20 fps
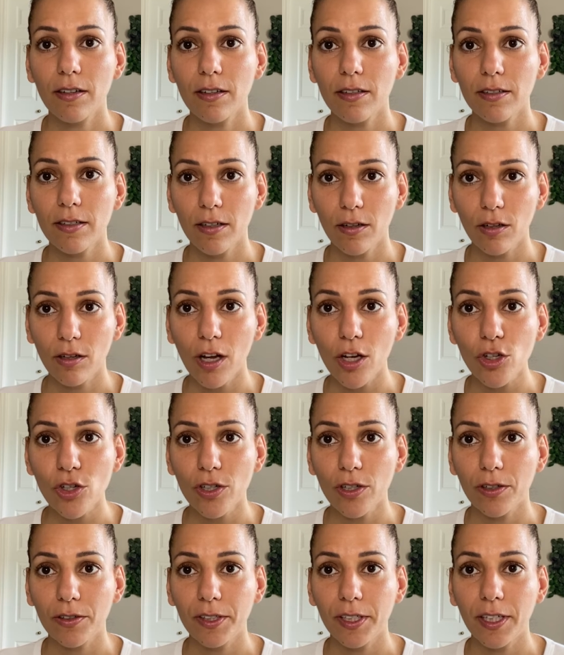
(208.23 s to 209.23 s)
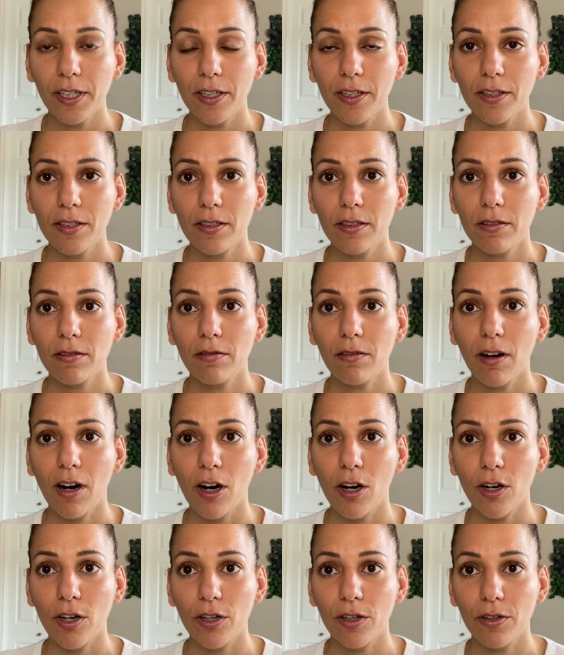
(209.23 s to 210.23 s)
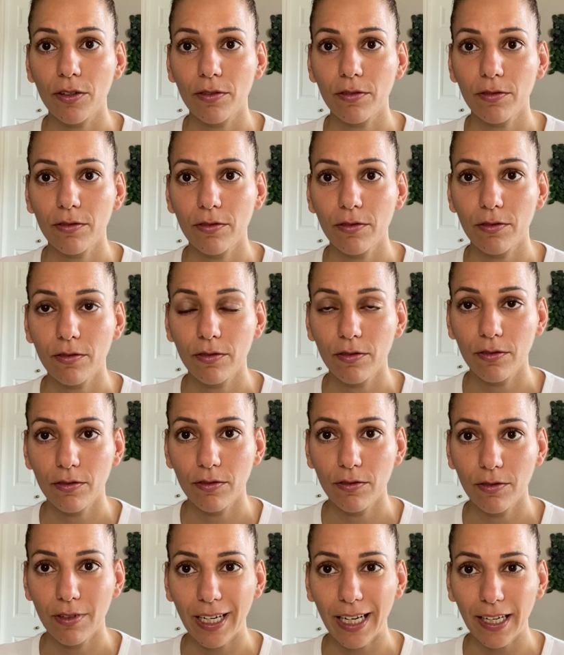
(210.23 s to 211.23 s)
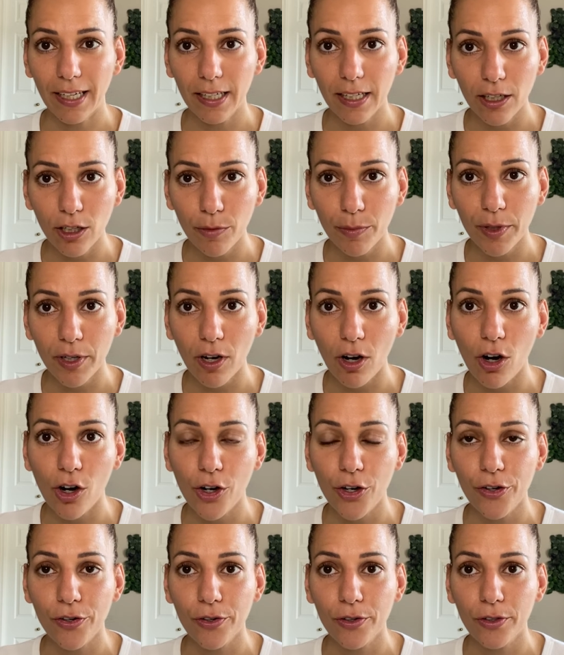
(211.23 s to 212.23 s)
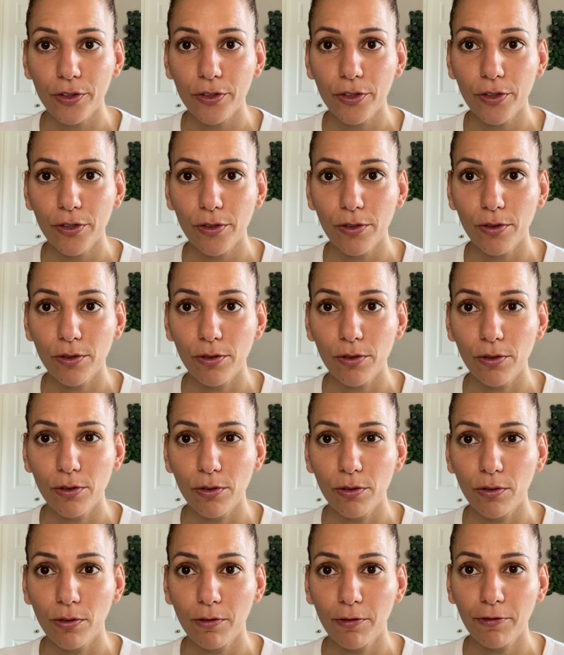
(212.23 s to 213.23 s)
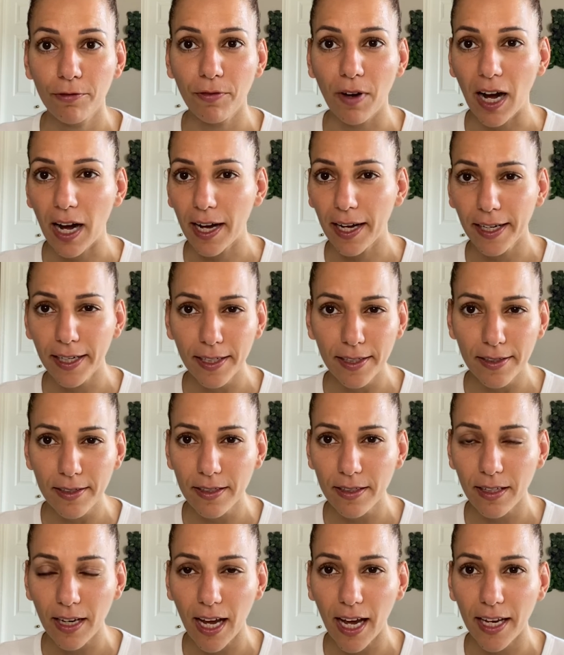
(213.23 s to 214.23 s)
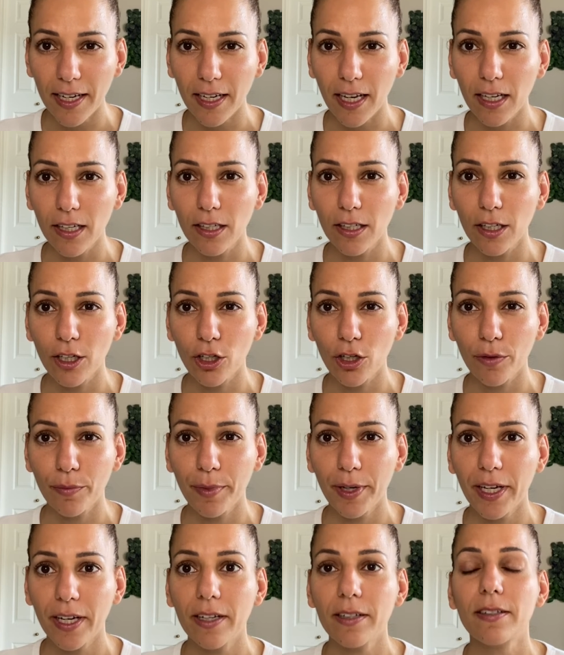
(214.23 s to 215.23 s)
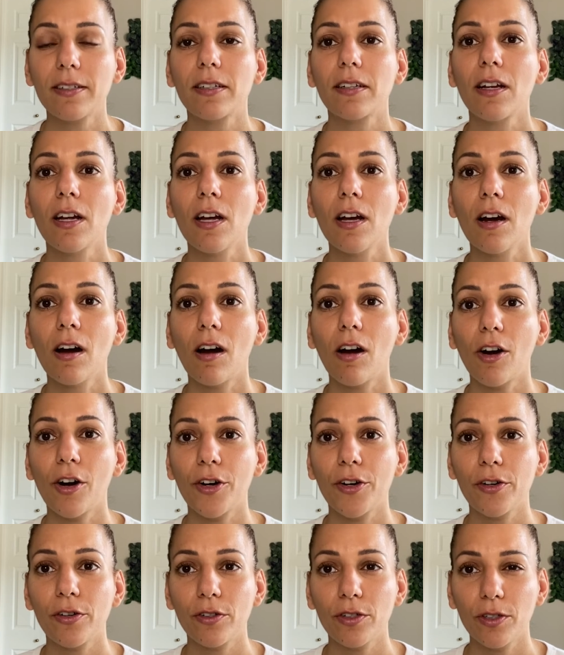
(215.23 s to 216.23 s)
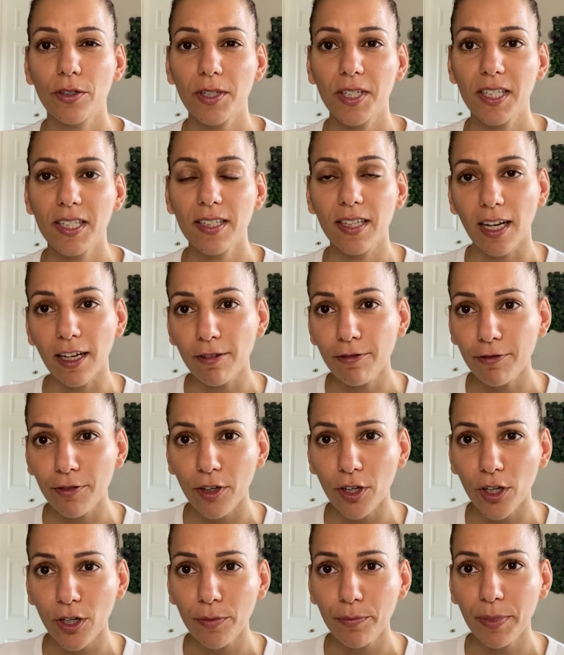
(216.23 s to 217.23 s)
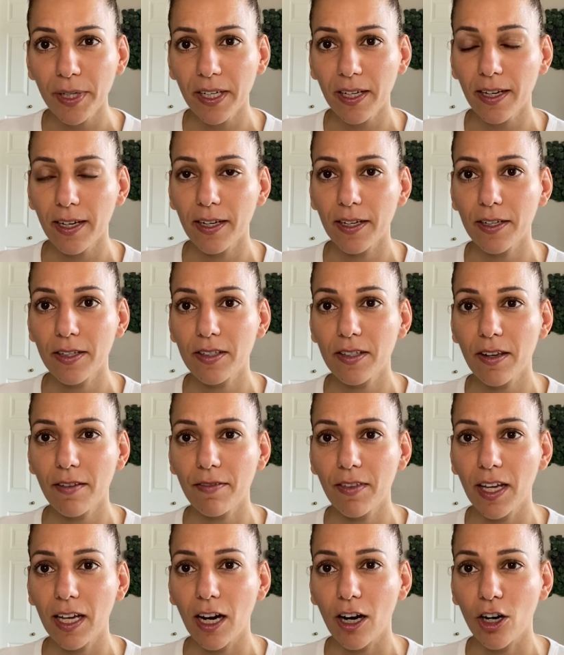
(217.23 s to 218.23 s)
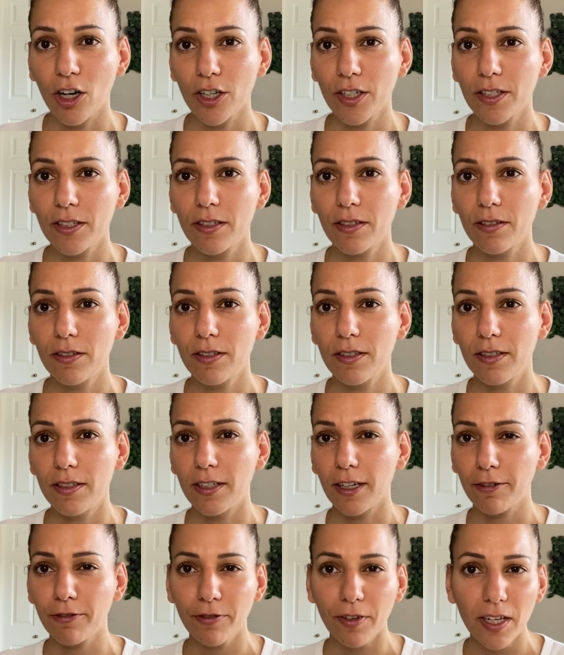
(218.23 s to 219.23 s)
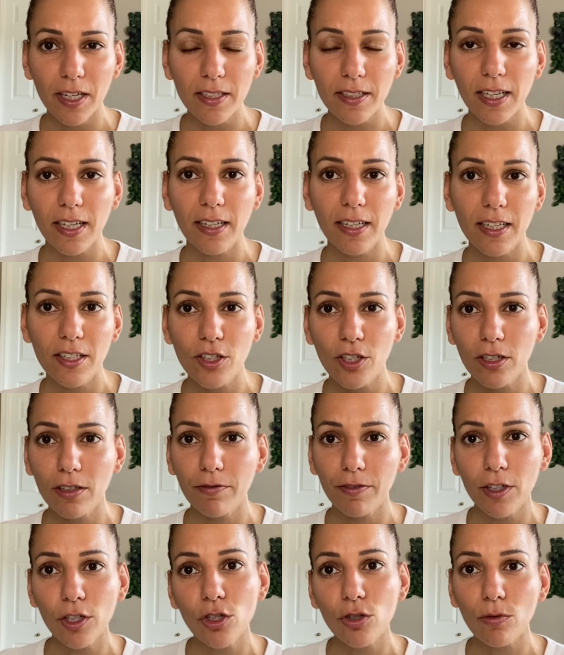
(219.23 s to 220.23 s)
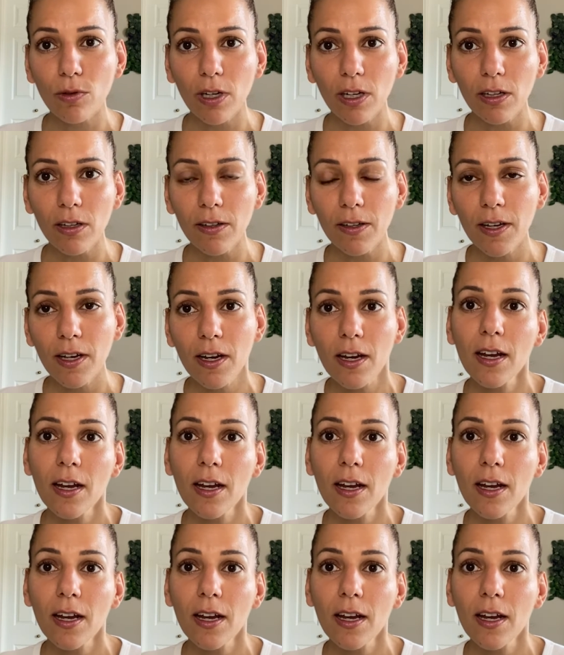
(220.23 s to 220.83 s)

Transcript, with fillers: Psychological needs are a little bit harder to find and a little bit harder to decipher because they are different in each individual.